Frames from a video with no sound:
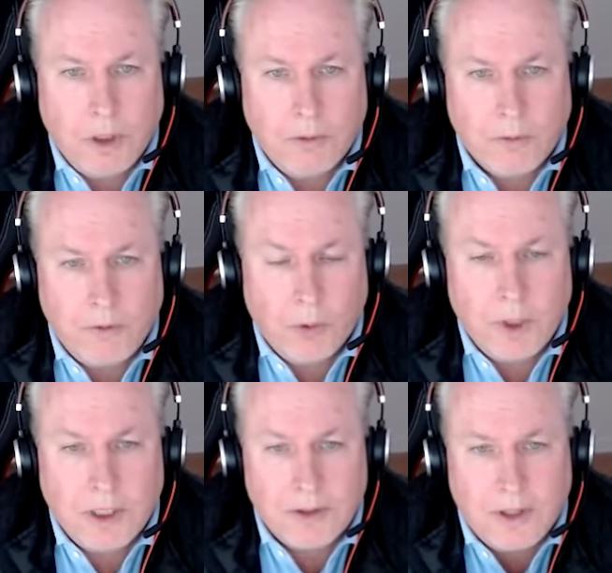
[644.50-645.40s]

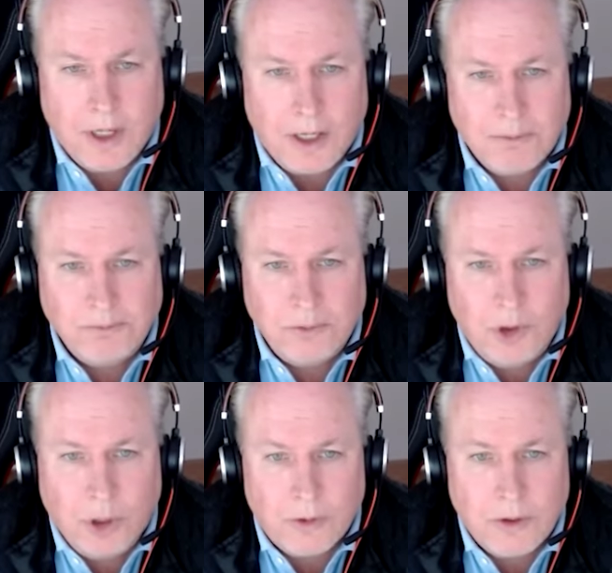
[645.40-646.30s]
viewing this today.
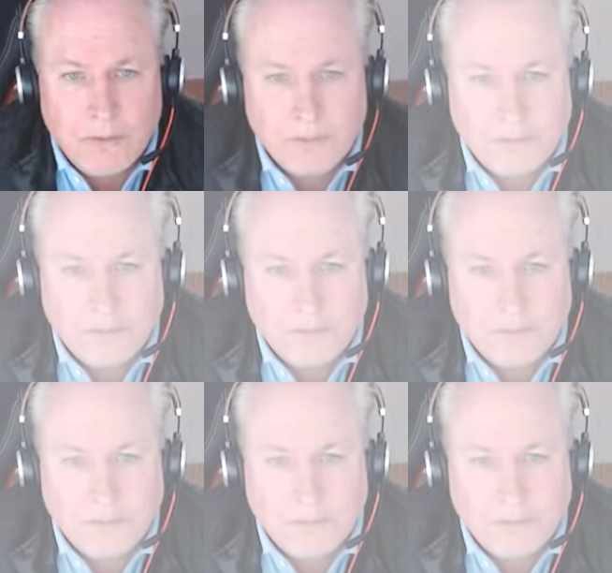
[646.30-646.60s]
Cheers.